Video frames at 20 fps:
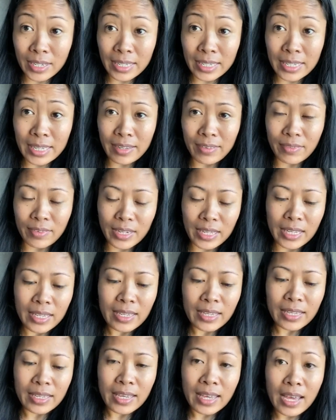the
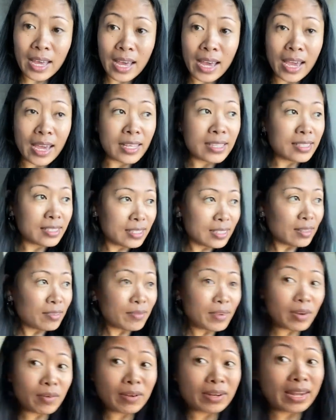evening. It's still
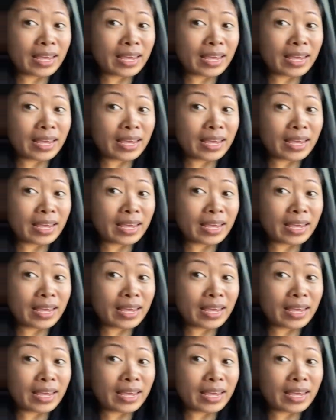very light